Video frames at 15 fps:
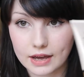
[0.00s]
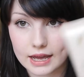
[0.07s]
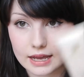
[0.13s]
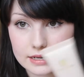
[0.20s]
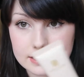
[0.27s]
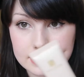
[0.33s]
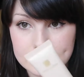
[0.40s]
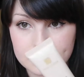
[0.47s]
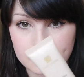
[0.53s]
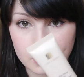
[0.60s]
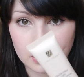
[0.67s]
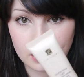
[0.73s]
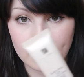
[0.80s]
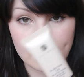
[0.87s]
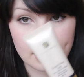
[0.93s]
find this
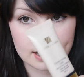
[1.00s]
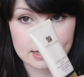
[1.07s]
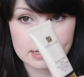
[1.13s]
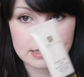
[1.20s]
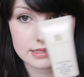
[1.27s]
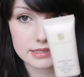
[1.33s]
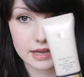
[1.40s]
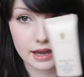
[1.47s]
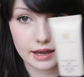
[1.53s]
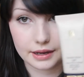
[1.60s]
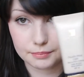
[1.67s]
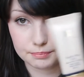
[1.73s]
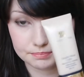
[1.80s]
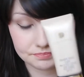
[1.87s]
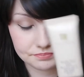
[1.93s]
one is
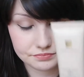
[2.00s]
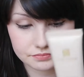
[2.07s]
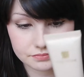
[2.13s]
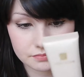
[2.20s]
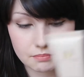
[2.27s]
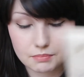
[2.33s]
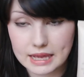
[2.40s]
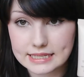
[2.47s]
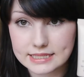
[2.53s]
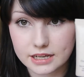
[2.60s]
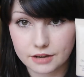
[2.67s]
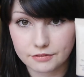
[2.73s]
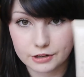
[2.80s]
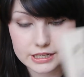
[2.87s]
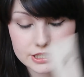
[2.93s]
plenty
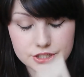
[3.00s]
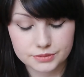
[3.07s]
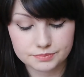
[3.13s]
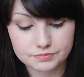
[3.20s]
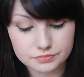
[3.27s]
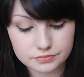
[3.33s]
coverage.